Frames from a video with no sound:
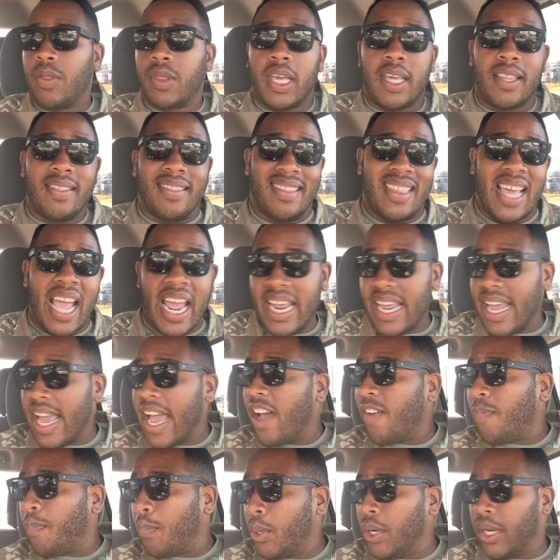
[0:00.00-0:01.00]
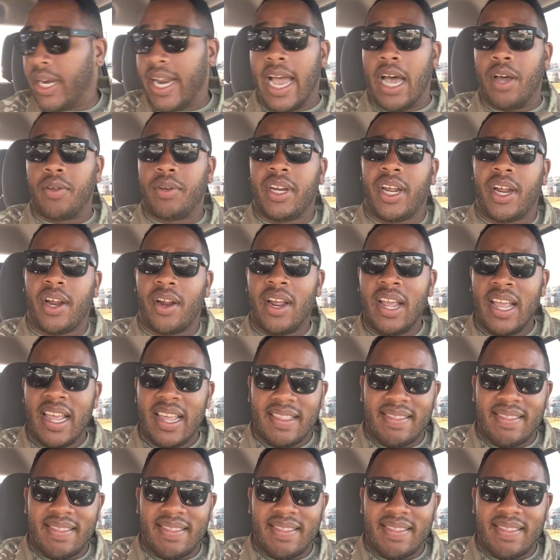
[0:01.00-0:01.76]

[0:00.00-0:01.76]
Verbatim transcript: that they have put out there.